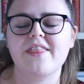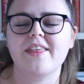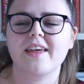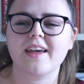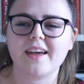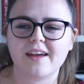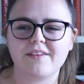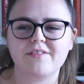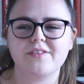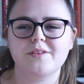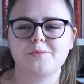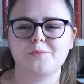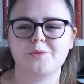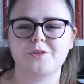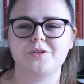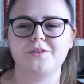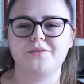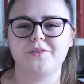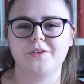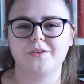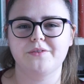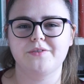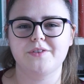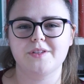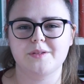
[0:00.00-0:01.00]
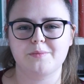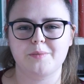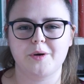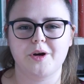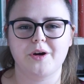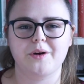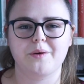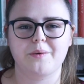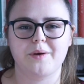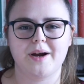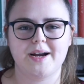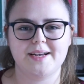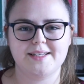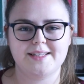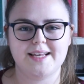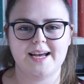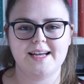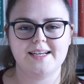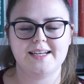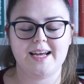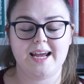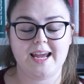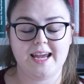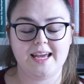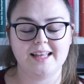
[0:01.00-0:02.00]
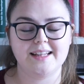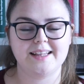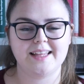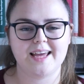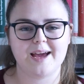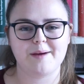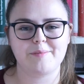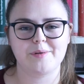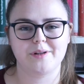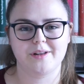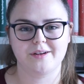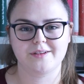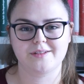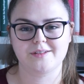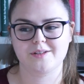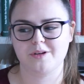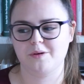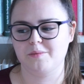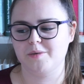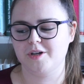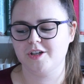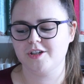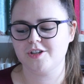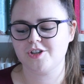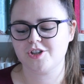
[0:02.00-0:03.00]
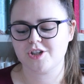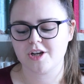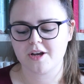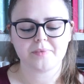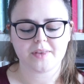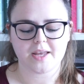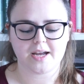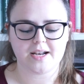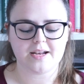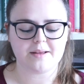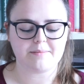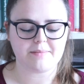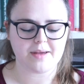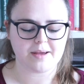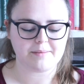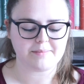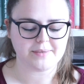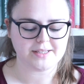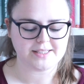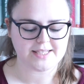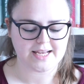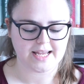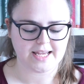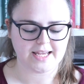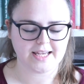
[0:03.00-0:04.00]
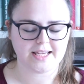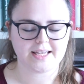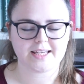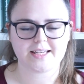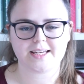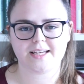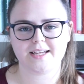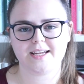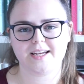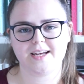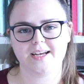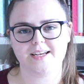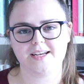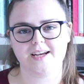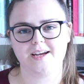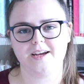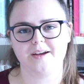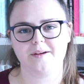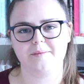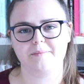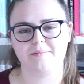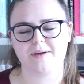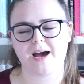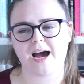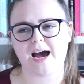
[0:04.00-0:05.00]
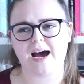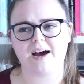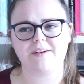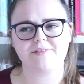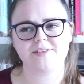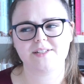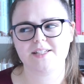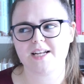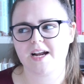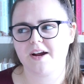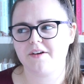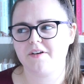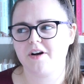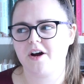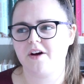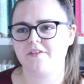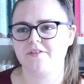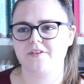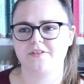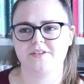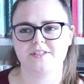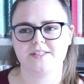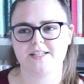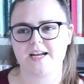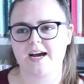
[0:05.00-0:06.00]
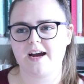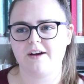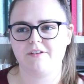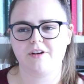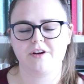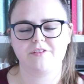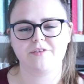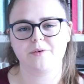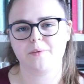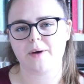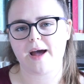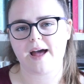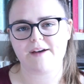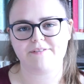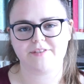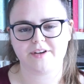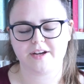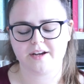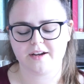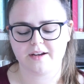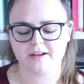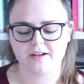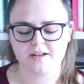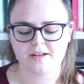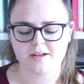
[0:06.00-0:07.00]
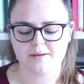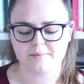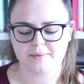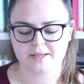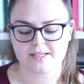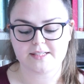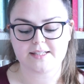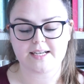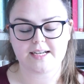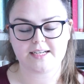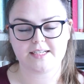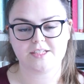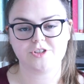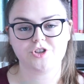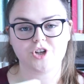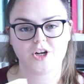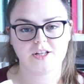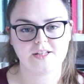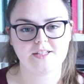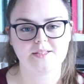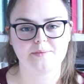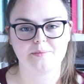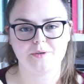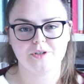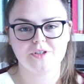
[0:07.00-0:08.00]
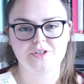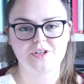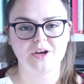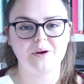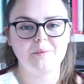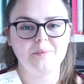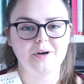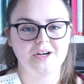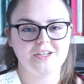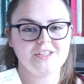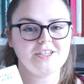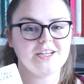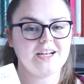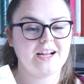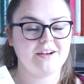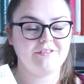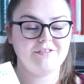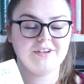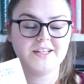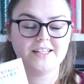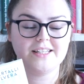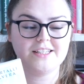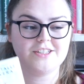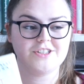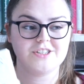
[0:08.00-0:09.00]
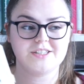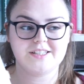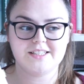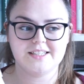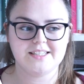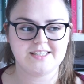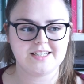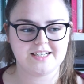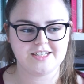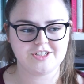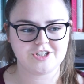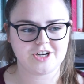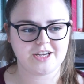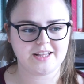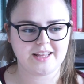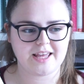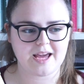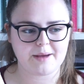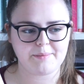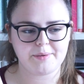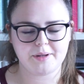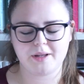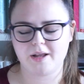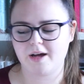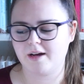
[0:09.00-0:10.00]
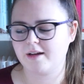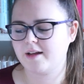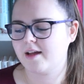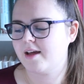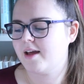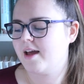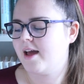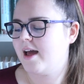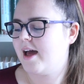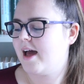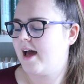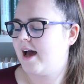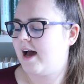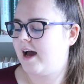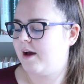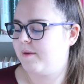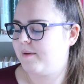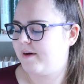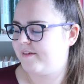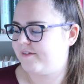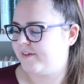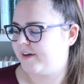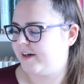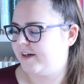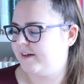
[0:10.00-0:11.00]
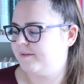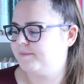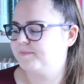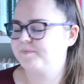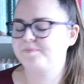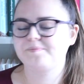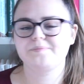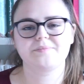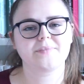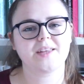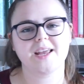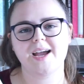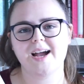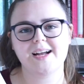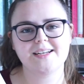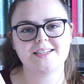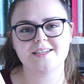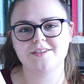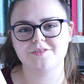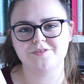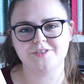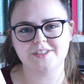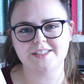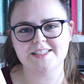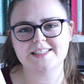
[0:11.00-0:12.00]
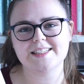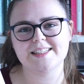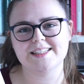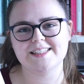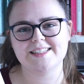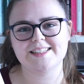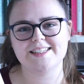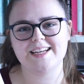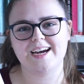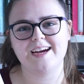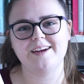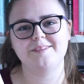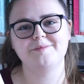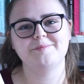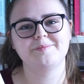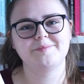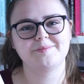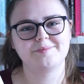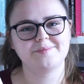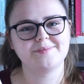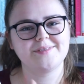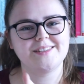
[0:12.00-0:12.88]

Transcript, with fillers: I think I filmed a review of this book where I said I hated the epilogue so much and it made me take um, half a star off or a star off or whatever because I'd enjoyed this book so much and I really just didn't enjoy the epilogue. However, I didn't read it this time.